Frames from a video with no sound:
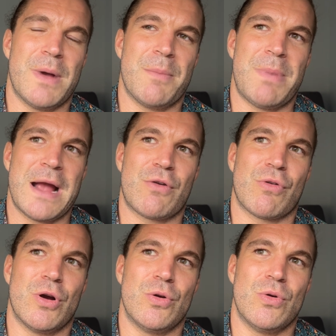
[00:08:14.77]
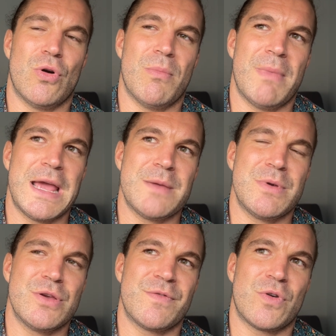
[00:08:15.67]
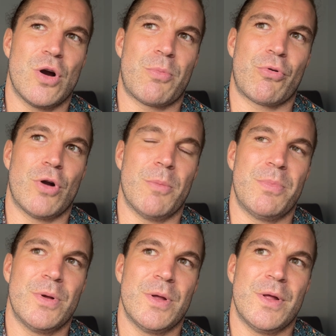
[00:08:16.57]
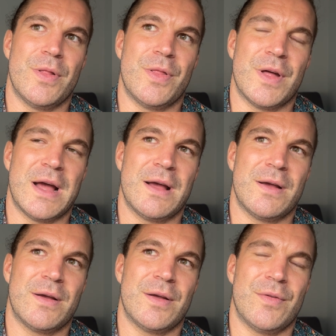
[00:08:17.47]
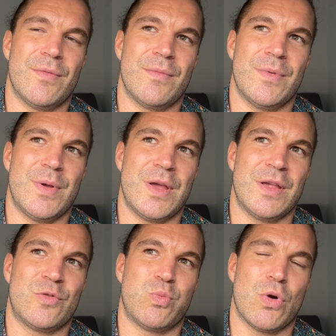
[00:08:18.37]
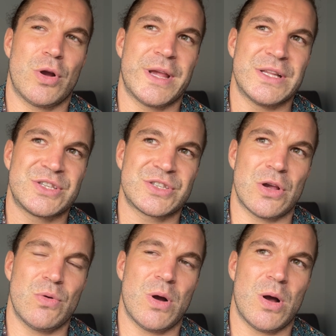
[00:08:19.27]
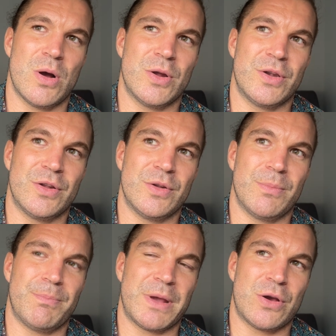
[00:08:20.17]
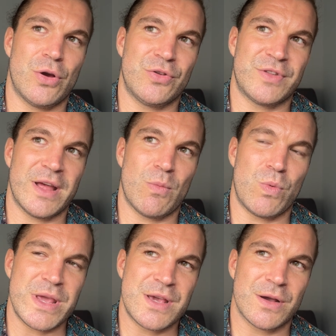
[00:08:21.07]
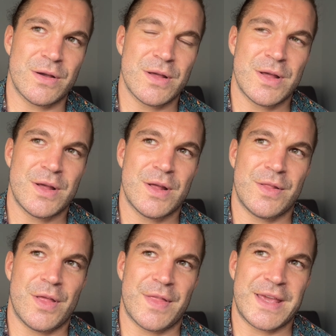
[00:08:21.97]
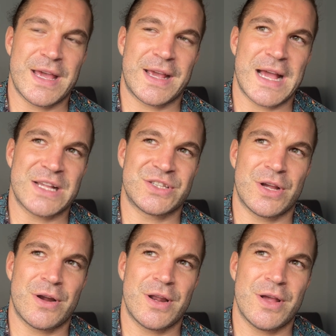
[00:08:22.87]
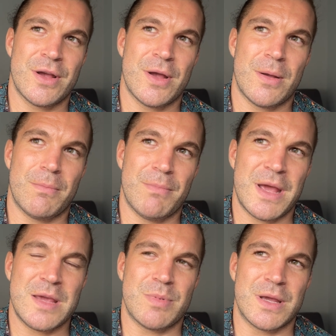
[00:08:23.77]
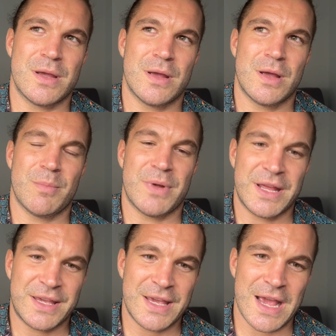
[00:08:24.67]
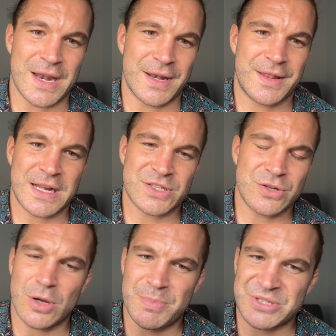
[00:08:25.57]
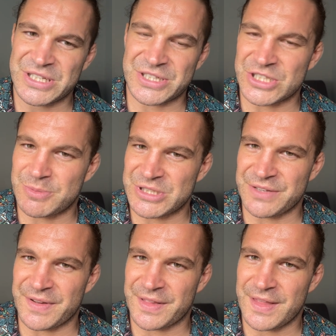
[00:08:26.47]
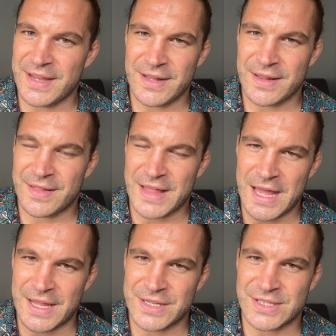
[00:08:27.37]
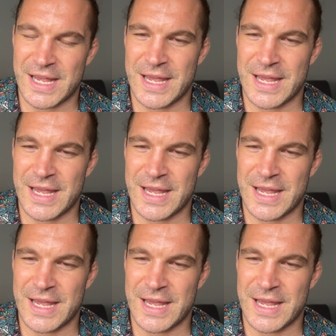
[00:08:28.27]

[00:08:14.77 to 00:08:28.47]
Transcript: back row, or maybe you've got a prop that is working so hard because they're weaker that they get gassed earlier? Maybe. But again, that's not a position specific thing. That is